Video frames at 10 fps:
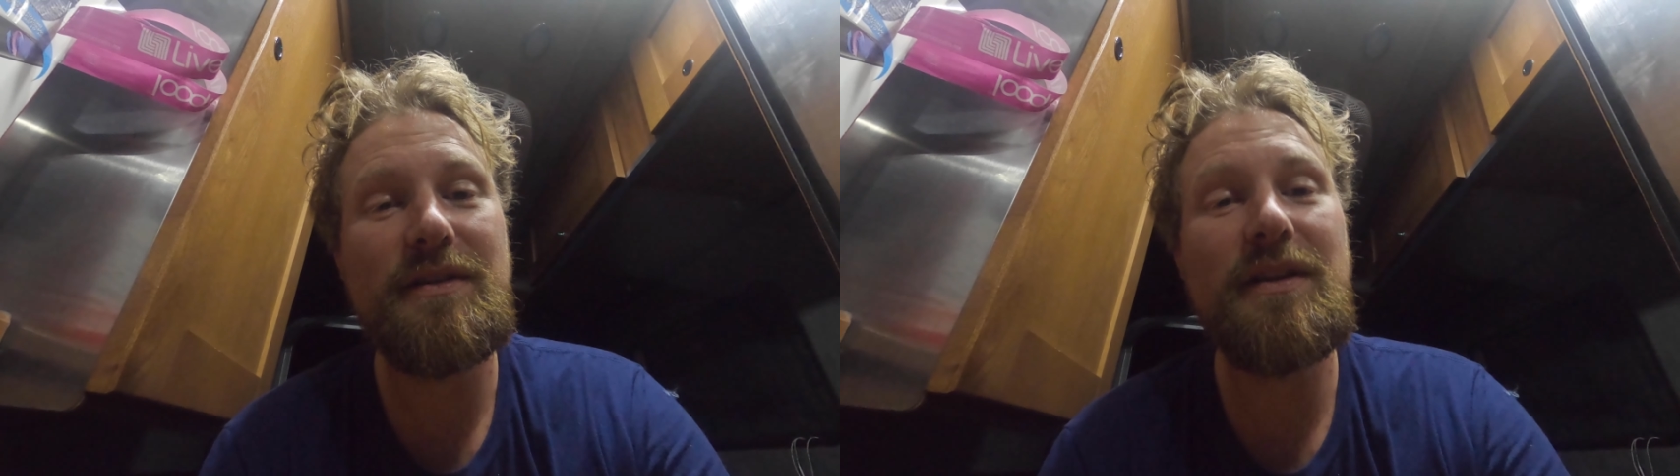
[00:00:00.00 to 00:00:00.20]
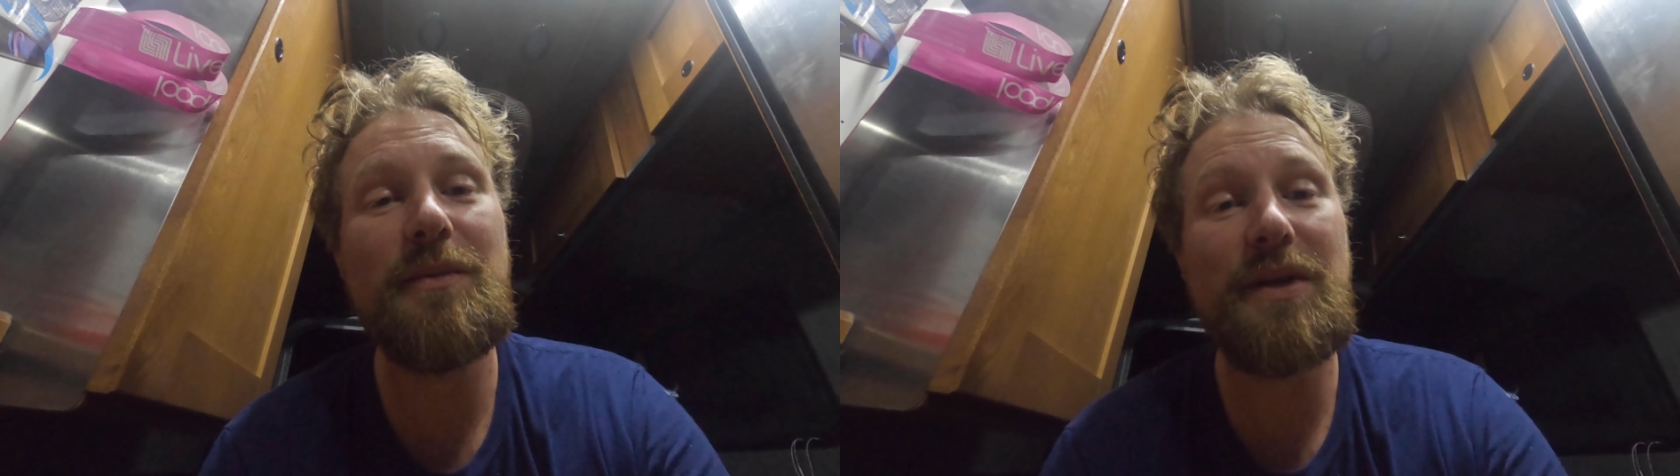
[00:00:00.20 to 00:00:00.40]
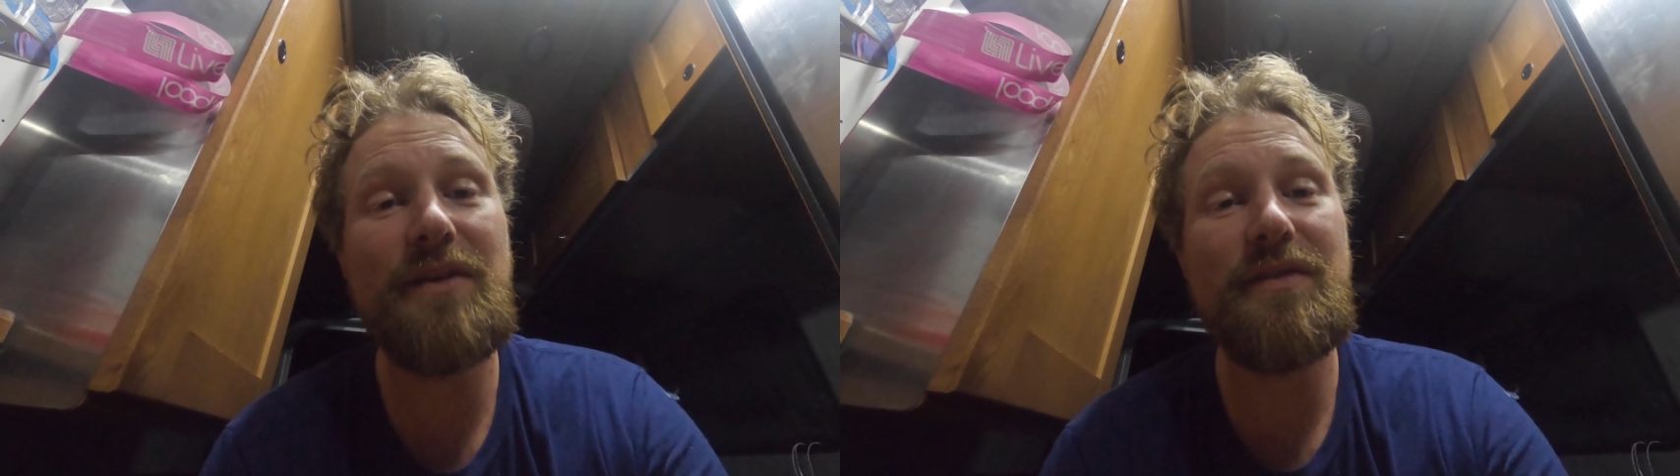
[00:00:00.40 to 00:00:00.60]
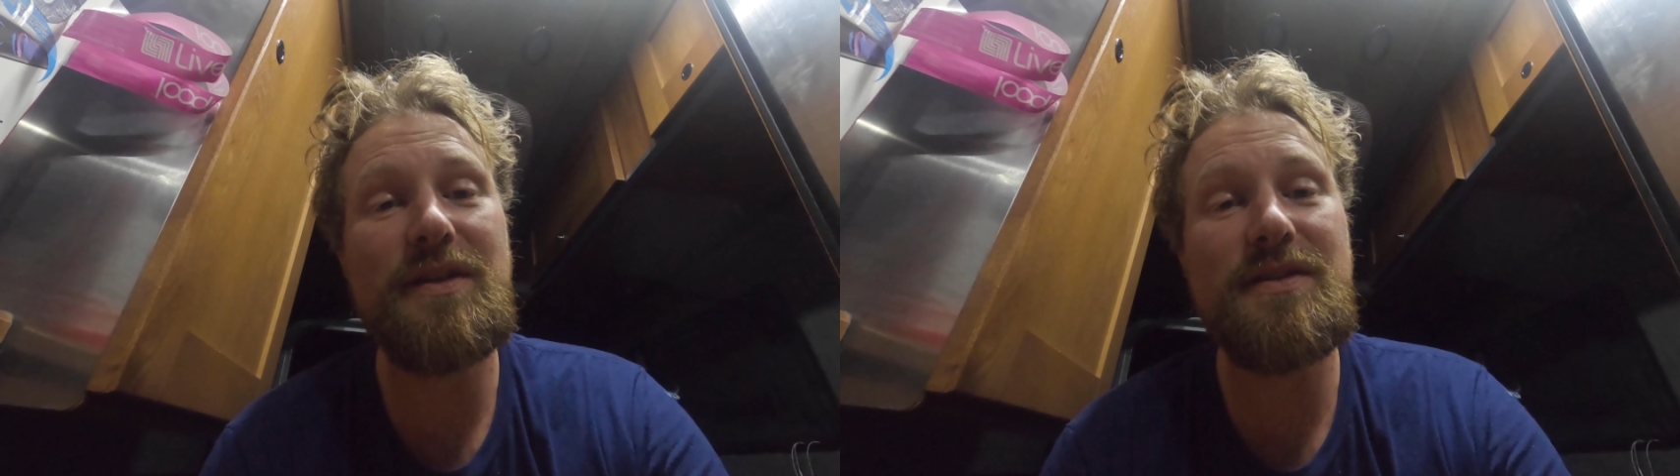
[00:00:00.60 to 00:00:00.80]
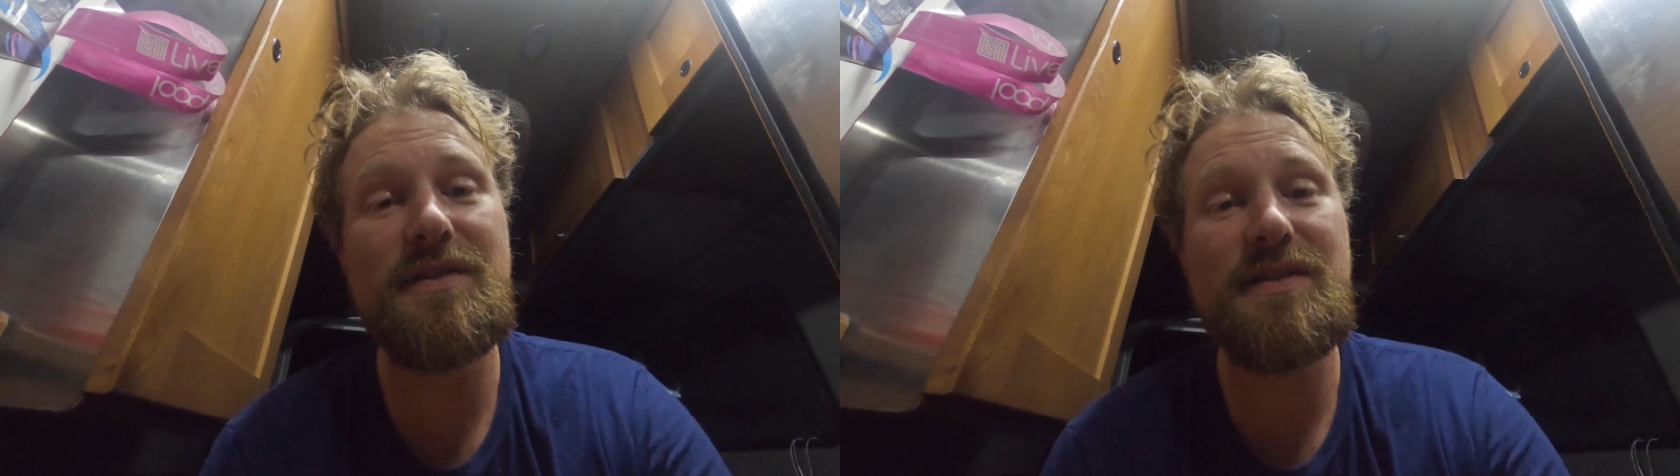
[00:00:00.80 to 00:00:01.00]
Let me give you
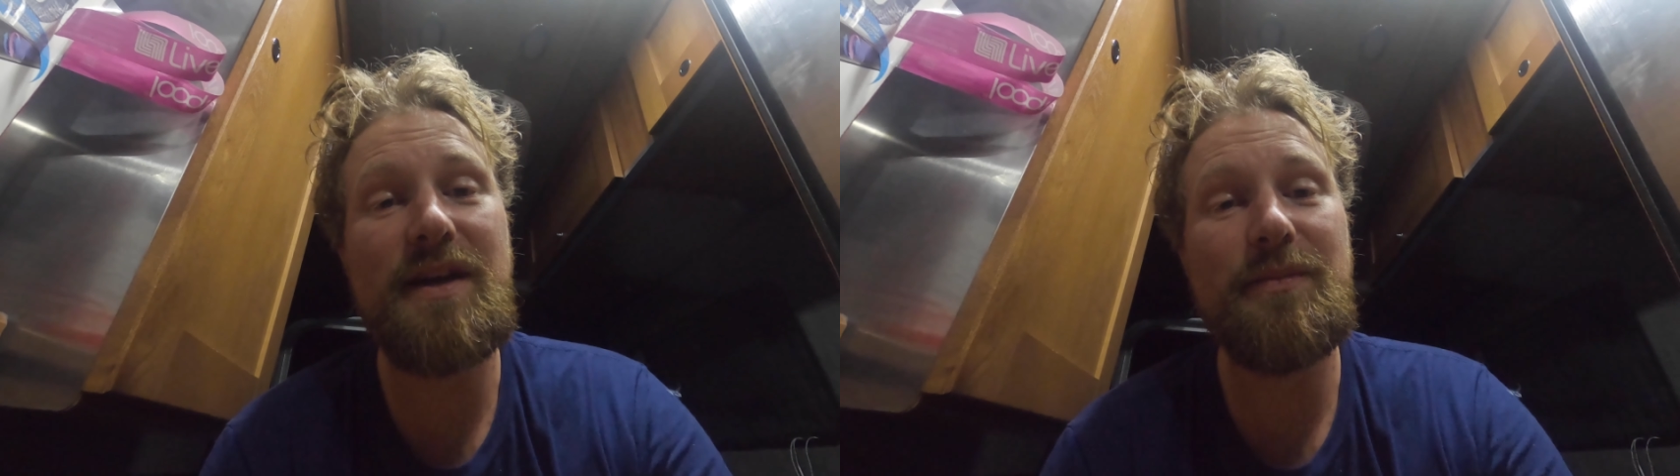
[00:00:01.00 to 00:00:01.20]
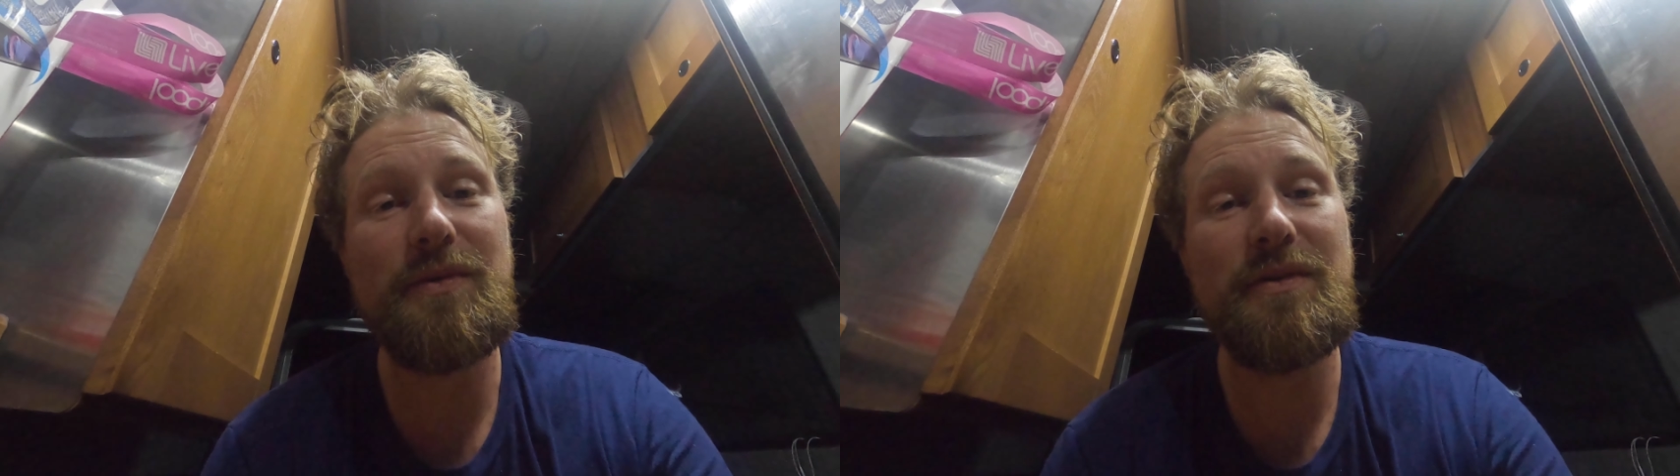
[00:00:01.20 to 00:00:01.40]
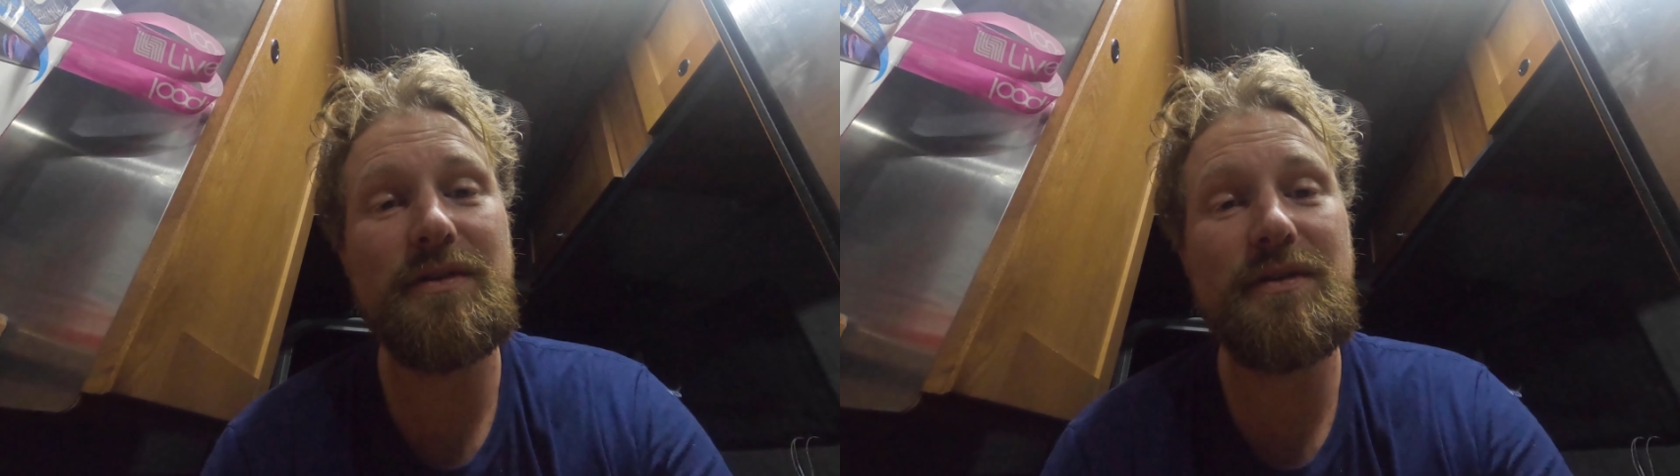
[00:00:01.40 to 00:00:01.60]
this example.